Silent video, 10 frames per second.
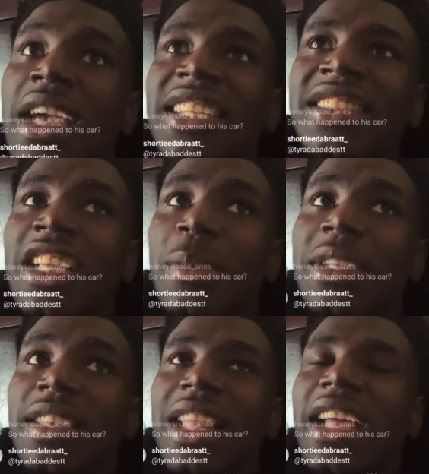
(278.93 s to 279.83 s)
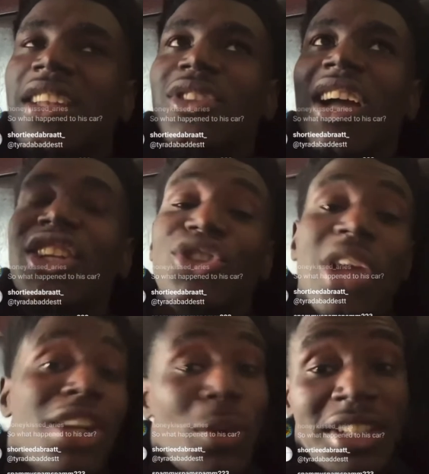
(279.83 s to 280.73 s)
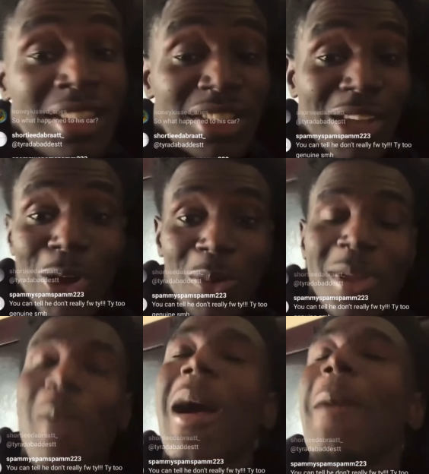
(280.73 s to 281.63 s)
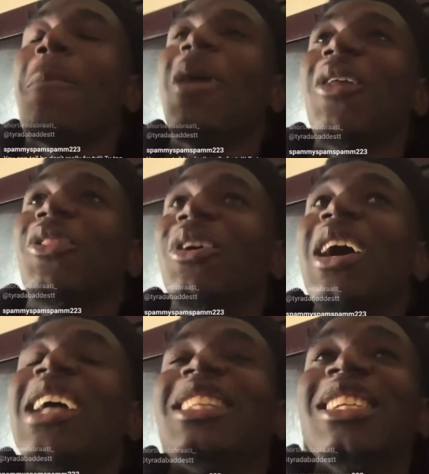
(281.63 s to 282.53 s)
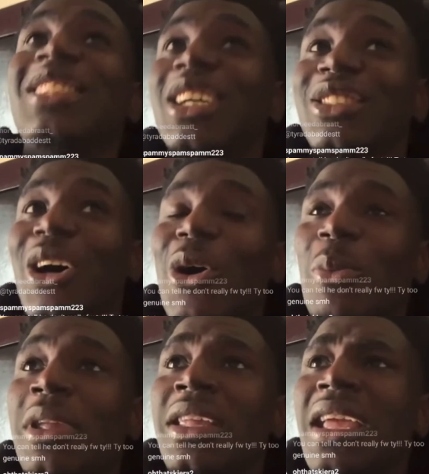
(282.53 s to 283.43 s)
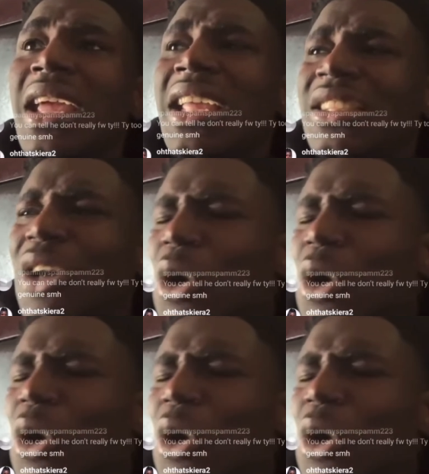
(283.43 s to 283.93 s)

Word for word: this nigga be like y'all, y'all know what this nigga told me on my mother. This nigga told me, he told